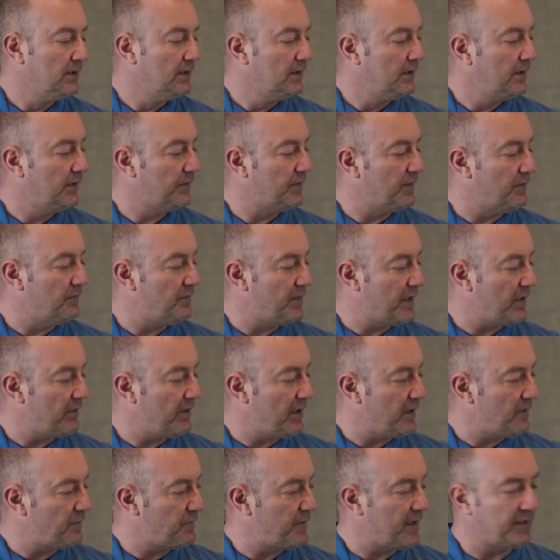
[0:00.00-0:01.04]
It's a
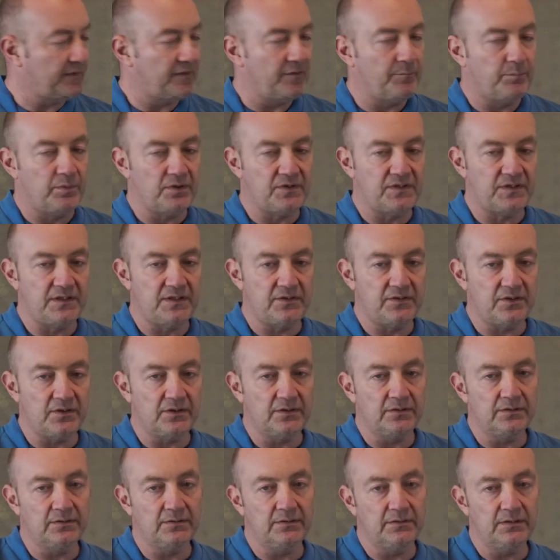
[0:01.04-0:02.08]
very effective
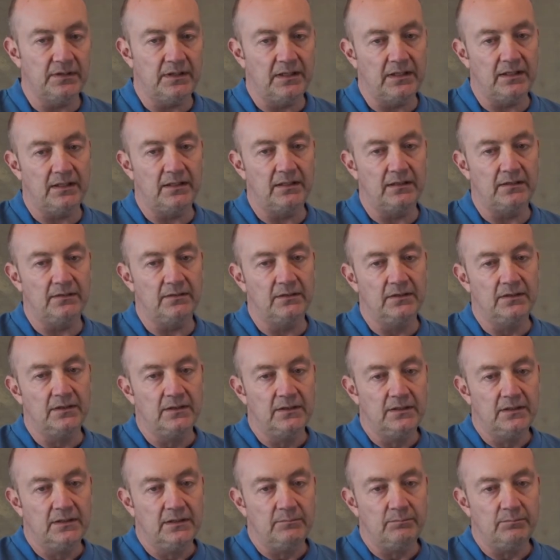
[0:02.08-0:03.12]
procedure,
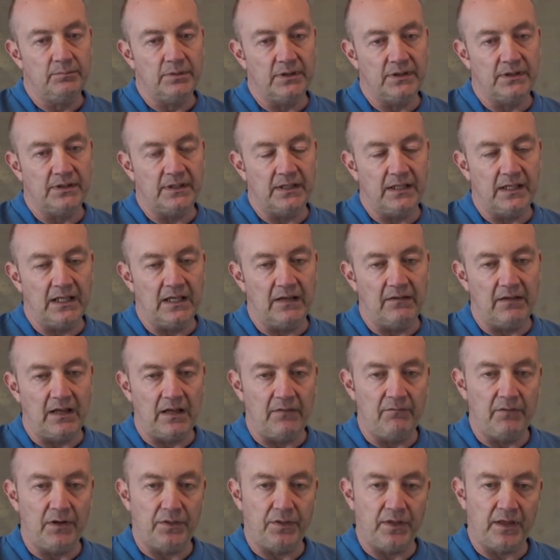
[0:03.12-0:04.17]
but
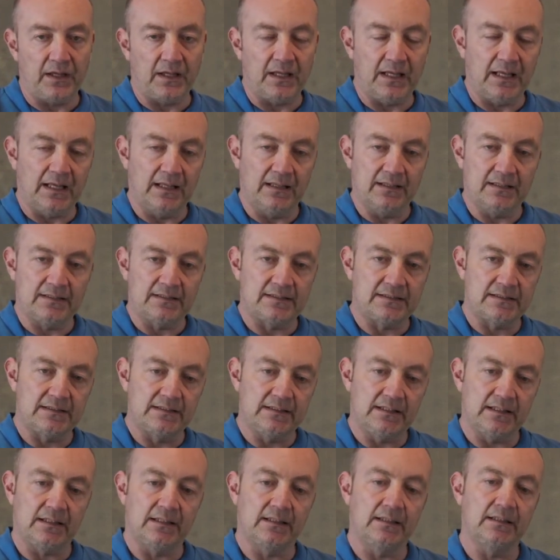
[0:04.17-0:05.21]
everything else
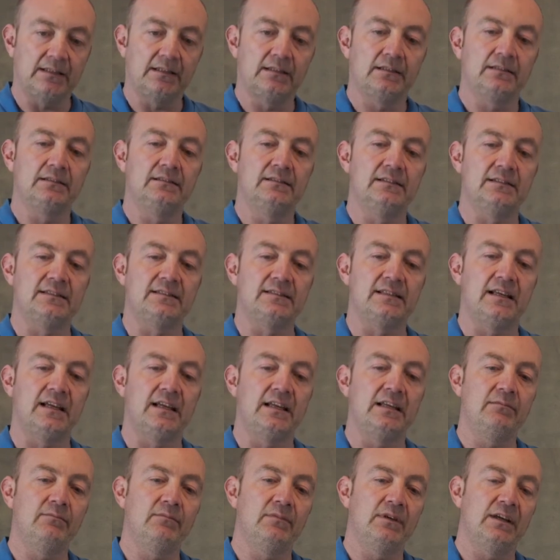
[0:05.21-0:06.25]
like the
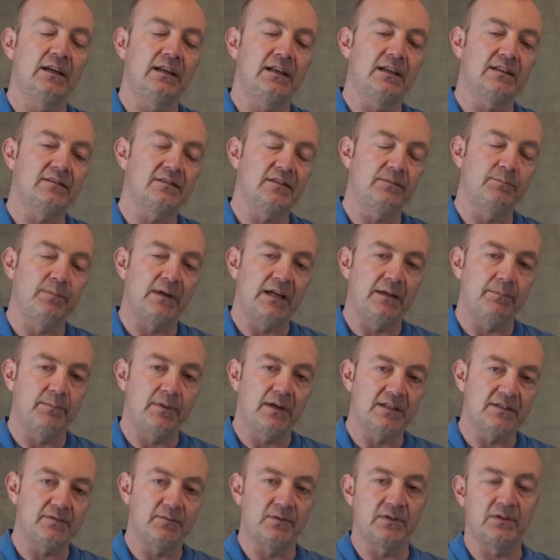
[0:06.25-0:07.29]
same. A gastric
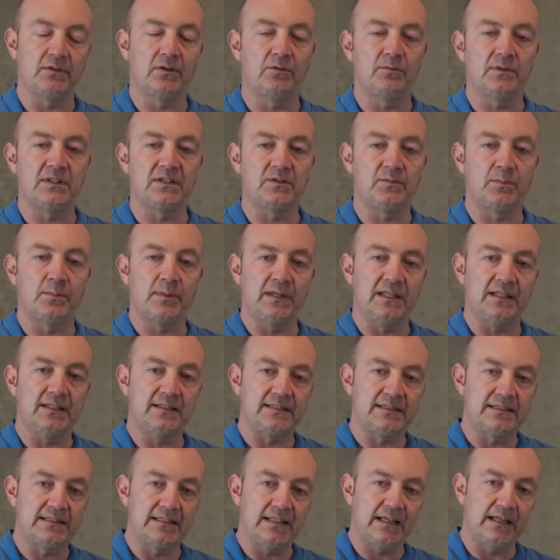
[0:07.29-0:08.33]
bypass will always be
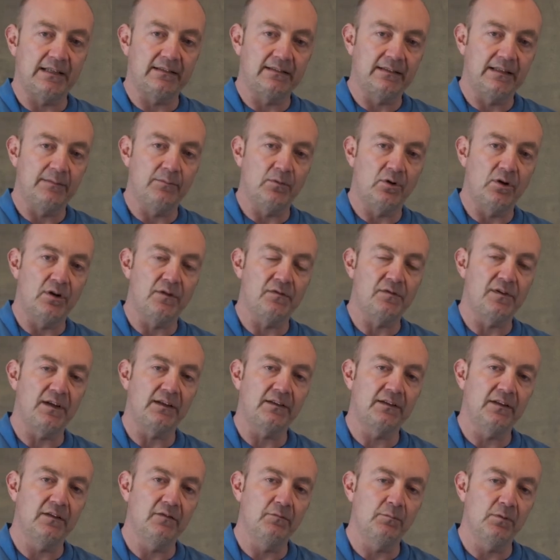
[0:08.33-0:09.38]
slightly more
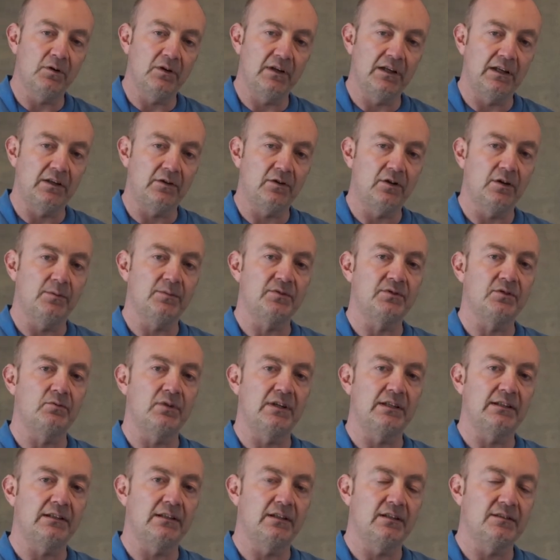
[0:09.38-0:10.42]
effective, but when it comes to
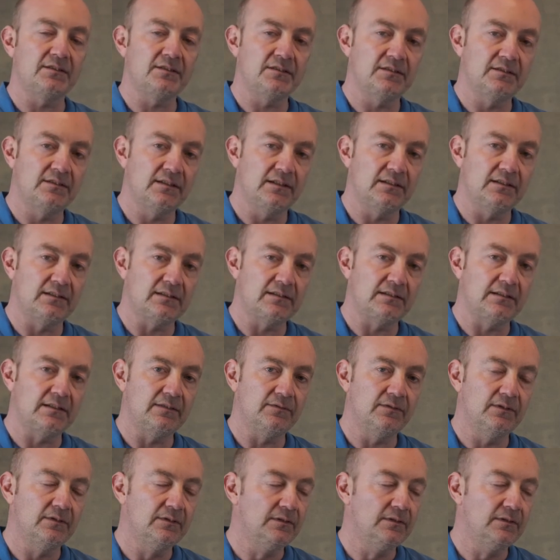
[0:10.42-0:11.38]
weight loss than the sleeve.